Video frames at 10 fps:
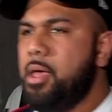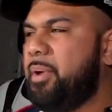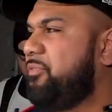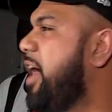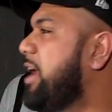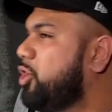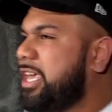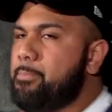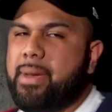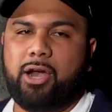But if I don't
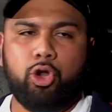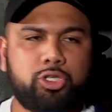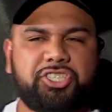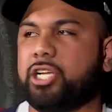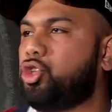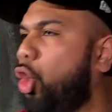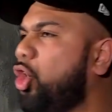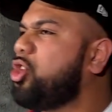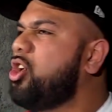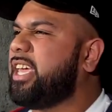get my lucha
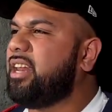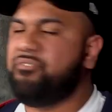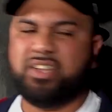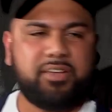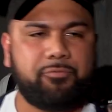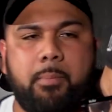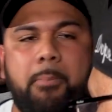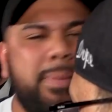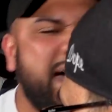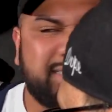daughter gonna get a visit from a
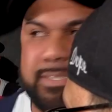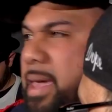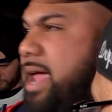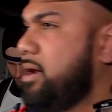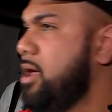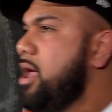masked man. Yeah.